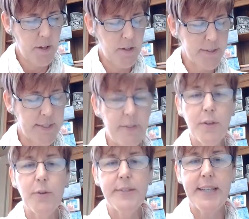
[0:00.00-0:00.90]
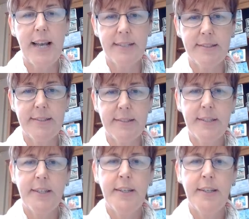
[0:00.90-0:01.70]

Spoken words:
art enthusiasts.